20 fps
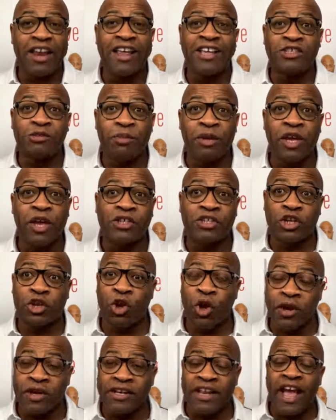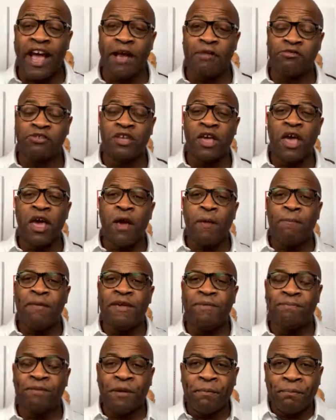It's because a lot of times
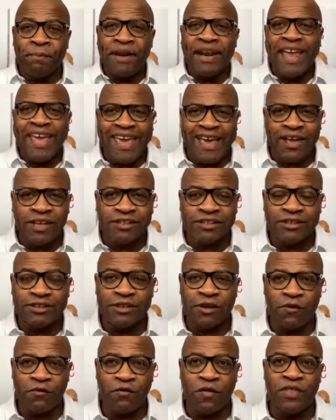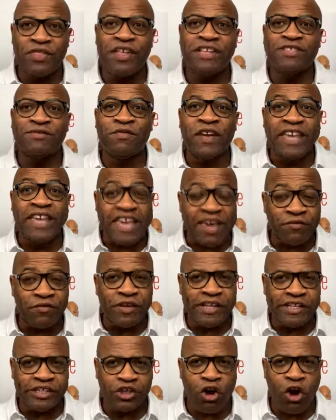people play us for this
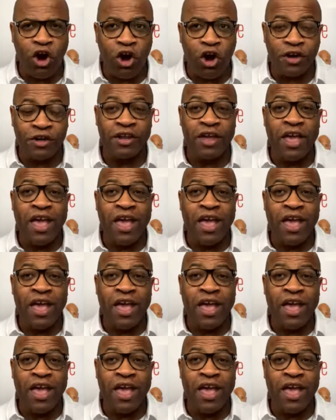forgiveness card.